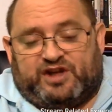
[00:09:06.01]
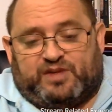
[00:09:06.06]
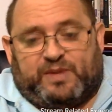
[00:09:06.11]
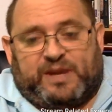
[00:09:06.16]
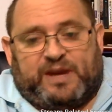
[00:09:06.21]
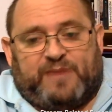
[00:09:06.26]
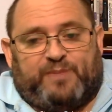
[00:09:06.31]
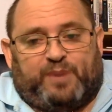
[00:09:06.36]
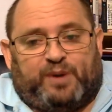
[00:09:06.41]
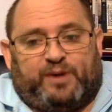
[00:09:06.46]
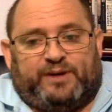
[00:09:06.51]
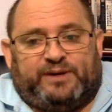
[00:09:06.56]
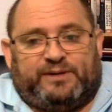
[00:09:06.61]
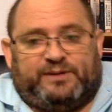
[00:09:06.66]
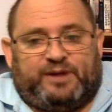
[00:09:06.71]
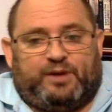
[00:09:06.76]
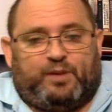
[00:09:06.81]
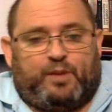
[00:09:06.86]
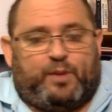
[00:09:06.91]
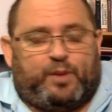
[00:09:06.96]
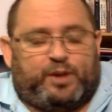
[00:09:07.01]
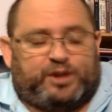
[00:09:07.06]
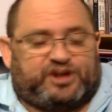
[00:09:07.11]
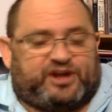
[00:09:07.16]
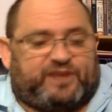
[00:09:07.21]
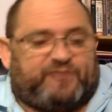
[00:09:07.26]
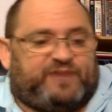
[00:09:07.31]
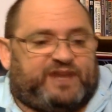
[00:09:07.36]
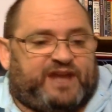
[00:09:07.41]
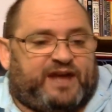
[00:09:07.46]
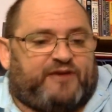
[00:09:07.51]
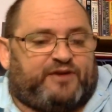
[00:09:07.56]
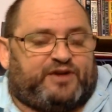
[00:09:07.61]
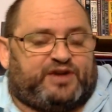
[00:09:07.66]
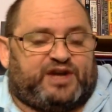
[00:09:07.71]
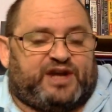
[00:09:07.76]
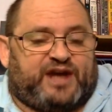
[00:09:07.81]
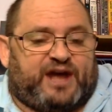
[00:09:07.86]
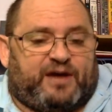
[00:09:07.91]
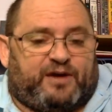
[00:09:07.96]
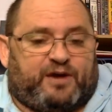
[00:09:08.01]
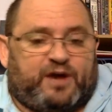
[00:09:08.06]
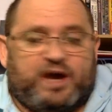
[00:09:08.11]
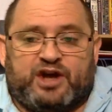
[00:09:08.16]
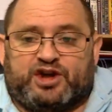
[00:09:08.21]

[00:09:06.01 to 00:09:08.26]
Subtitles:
people, and you know, we'll put something together.